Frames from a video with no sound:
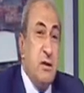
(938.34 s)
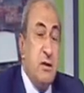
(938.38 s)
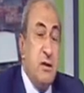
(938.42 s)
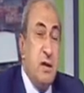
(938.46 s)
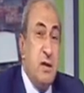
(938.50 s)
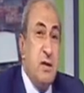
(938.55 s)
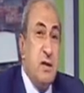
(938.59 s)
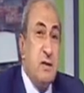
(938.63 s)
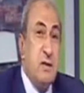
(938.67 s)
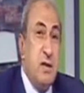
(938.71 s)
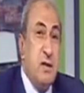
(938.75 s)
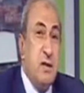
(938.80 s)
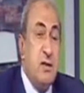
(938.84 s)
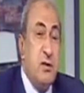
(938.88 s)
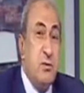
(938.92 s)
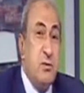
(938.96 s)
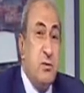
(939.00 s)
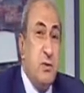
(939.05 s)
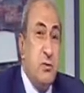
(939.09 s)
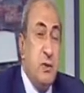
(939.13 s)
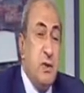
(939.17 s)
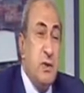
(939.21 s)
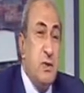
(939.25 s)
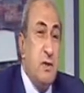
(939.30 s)
sent to
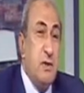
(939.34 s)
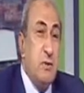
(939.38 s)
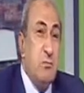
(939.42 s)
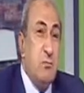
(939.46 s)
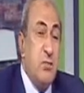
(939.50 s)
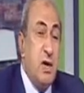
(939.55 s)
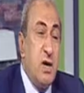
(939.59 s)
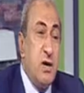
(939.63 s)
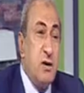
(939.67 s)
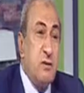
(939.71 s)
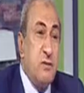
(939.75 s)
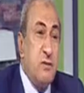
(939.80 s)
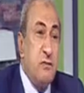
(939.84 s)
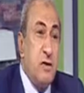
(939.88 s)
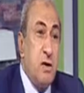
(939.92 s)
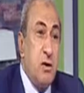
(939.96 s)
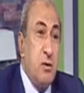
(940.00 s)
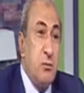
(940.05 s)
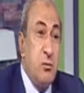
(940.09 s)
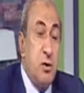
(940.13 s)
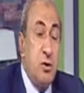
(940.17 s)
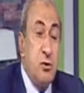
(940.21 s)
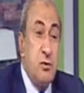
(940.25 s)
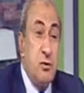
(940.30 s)
the western part of
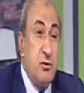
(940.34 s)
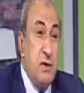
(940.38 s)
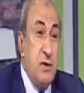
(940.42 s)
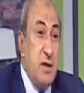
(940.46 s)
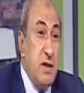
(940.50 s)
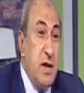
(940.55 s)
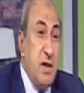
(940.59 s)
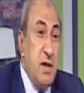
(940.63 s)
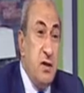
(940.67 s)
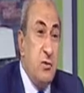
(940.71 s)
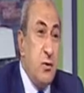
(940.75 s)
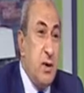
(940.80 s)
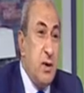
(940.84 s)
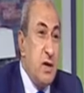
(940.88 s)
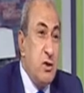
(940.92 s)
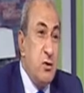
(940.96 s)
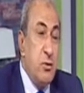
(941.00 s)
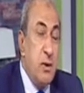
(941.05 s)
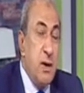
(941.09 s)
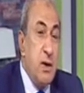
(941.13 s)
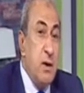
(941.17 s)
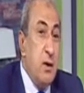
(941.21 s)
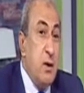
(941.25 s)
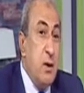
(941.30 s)
Europe or to the NATO,
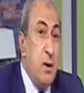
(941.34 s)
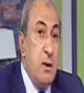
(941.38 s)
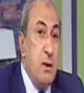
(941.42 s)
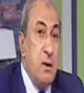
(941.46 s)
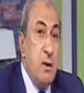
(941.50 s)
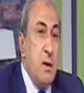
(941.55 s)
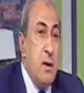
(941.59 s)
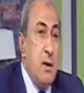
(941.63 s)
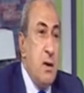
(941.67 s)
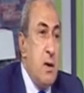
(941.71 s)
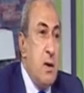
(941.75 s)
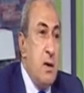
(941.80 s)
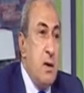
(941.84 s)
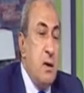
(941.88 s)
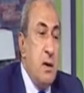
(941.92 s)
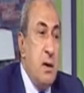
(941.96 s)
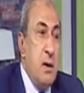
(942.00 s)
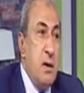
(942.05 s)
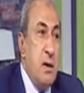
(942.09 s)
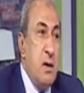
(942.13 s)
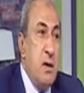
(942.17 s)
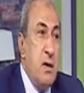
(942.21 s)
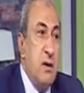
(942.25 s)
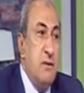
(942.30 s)
actually.
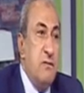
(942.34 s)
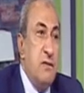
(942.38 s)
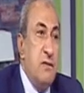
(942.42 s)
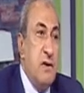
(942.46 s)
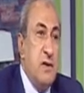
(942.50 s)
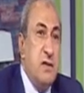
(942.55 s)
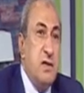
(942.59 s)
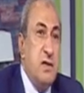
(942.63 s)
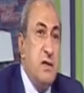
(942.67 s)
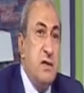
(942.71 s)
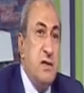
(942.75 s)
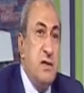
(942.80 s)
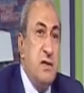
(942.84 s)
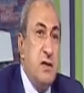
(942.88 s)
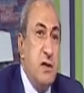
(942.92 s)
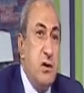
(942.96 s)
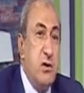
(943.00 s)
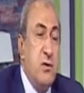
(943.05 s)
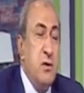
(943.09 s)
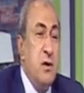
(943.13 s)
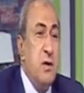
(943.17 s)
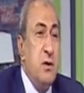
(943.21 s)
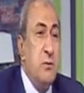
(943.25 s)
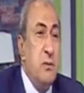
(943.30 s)
If it is the
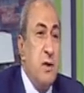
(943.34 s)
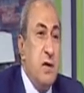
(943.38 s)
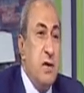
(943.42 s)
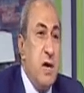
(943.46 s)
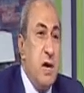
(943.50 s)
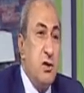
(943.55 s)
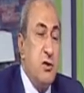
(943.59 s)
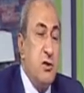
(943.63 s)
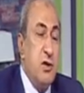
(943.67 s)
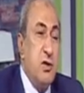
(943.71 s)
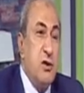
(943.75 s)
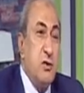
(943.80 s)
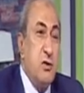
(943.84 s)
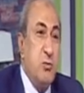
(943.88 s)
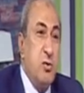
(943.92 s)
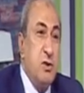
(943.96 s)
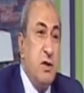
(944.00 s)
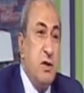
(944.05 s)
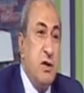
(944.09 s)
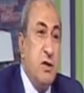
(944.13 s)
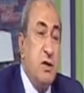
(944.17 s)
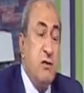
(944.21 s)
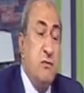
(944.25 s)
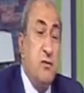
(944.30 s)
only way, actually, to
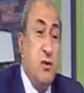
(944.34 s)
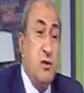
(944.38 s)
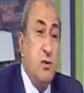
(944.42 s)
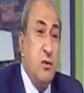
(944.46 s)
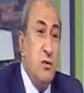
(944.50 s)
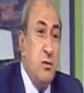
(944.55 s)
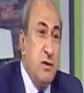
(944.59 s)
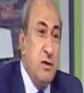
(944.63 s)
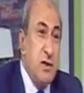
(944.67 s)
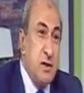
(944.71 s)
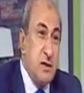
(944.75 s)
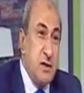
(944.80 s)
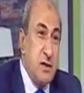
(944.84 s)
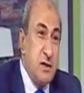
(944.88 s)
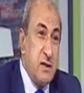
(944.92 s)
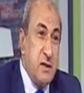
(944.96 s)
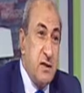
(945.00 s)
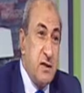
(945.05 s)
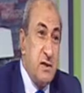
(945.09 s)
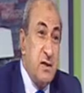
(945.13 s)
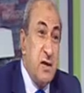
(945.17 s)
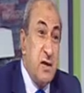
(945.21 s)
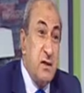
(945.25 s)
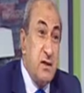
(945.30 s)
put an end for all the
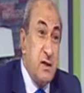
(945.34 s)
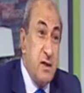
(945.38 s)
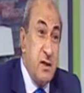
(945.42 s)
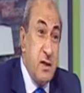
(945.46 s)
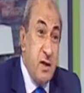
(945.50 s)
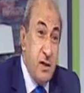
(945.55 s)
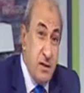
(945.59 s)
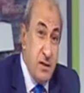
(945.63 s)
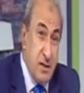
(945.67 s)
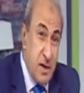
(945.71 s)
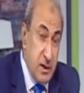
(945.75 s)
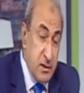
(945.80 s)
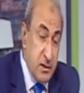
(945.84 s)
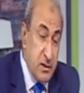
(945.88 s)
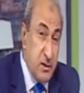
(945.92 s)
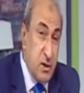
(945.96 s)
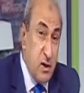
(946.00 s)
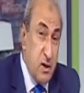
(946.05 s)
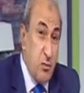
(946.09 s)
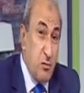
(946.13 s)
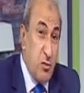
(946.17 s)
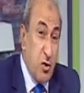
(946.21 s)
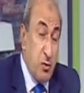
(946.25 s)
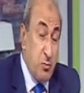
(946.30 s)
tussles in that
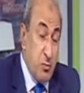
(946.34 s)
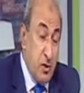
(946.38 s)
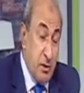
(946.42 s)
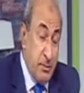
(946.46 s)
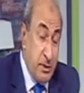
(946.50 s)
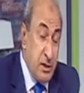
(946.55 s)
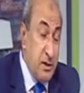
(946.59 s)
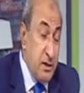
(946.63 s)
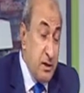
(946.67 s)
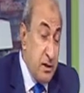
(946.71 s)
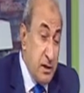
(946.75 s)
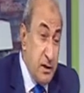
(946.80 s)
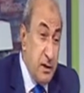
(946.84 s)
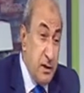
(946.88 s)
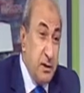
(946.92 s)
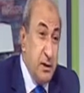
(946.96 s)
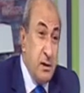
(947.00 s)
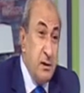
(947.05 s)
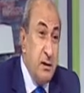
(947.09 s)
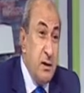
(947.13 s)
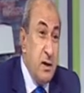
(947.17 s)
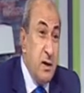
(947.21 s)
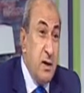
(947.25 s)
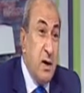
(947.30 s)
problematic
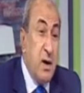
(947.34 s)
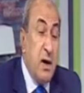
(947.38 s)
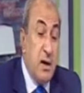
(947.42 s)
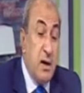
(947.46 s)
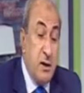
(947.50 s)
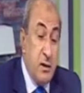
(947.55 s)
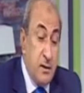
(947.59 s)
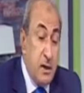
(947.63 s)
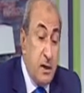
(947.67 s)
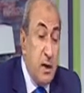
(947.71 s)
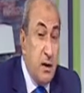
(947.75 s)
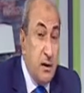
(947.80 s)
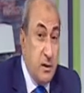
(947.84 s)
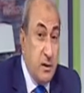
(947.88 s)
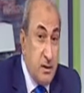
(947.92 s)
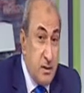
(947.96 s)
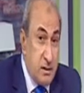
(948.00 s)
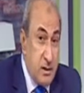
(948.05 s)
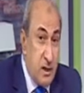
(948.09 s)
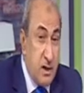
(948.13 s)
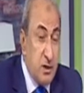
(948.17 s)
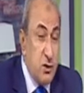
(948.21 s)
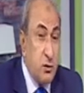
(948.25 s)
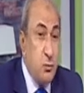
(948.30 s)
area.
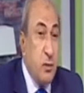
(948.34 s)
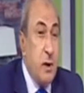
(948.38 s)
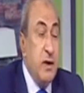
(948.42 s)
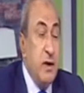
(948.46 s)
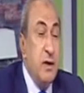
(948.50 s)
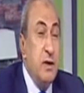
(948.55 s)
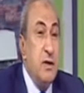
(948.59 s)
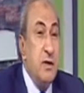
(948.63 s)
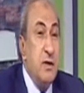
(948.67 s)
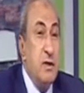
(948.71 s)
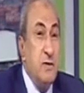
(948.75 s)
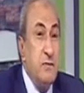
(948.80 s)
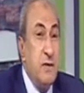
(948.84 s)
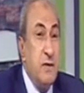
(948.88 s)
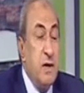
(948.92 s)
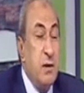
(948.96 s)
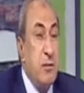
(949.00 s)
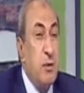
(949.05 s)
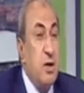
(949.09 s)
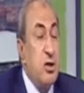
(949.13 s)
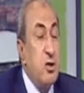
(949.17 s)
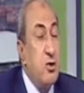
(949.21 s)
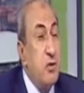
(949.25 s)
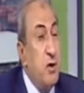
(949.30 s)
And such way, he is very
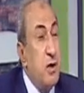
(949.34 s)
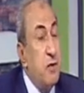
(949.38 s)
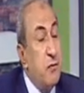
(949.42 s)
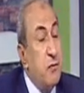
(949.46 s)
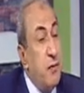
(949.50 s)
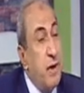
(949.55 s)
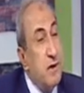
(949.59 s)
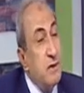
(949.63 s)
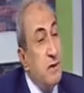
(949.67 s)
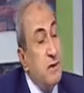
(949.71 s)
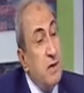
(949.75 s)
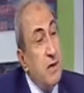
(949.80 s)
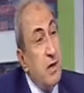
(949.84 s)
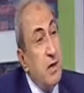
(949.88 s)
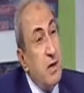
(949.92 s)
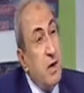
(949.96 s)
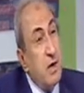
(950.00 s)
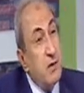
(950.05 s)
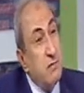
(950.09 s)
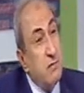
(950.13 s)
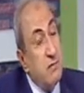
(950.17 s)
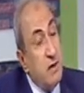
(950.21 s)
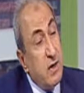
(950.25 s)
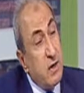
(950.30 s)
much direct
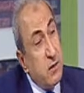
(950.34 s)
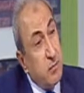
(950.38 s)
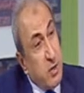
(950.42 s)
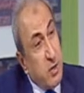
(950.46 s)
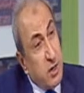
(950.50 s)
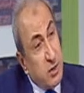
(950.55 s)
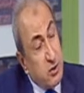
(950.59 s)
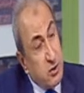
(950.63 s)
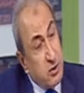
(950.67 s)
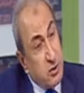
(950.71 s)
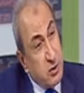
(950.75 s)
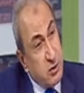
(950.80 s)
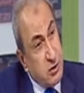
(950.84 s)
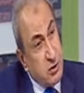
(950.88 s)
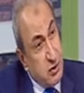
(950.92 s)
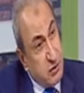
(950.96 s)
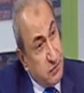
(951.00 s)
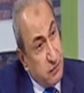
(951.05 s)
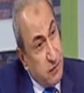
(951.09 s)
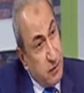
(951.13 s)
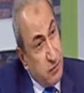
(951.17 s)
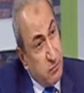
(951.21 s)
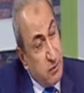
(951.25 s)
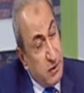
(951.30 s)
and very much
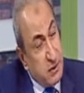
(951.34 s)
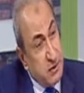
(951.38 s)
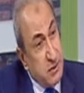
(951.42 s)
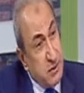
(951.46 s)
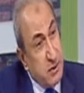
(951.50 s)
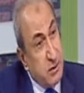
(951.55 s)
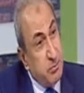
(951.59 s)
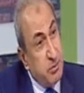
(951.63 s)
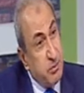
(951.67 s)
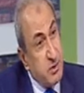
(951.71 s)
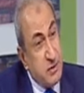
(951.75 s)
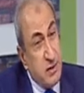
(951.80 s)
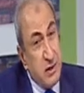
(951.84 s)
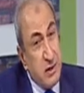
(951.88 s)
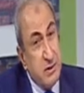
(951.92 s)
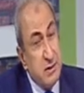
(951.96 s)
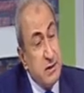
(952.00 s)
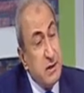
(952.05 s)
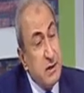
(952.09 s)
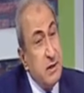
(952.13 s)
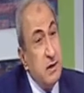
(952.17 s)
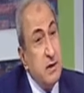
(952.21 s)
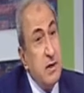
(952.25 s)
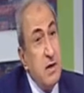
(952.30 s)
straightforward in
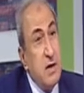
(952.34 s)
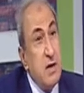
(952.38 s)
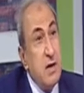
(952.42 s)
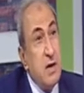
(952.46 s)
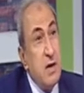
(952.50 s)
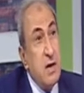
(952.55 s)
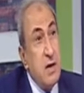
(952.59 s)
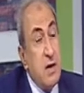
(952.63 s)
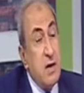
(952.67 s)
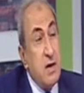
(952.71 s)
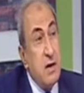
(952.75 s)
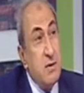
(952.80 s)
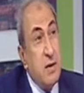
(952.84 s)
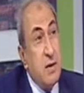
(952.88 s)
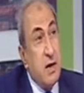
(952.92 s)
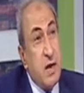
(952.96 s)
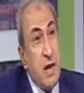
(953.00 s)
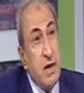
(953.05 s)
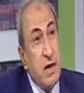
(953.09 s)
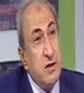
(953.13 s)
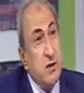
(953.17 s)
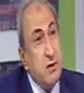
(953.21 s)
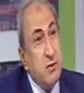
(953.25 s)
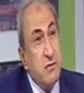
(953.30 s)
representing the
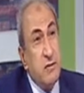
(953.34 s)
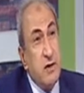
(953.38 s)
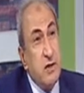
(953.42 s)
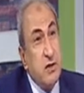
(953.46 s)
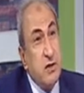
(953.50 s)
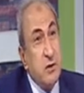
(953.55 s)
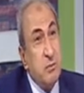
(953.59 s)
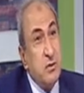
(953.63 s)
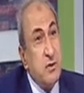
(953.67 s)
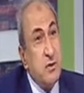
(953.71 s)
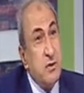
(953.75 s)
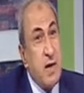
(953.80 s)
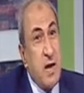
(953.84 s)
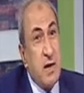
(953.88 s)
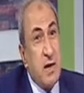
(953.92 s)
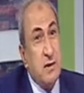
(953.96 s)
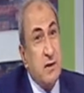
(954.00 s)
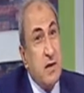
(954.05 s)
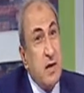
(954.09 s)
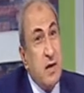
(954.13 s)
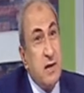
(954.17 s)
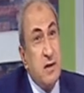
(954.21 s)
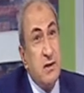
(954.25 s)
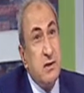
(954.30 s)
case of Egypt,
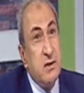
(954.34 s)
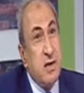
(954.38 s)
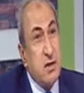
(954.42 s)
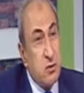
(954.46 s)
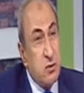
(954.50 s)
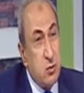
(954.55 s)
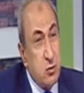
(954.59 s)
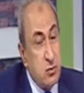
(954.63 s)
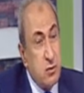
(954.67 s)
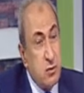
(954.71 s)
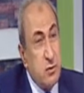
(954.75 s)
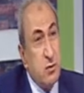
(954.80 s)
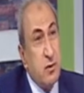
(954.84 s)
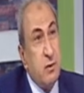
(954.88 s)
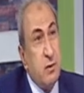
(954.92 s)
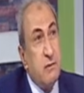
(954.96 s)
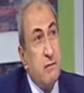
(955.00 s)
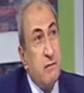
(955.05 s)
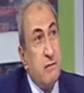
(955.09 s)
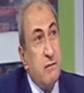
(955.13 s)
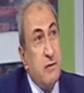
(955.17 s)
that it's a sort of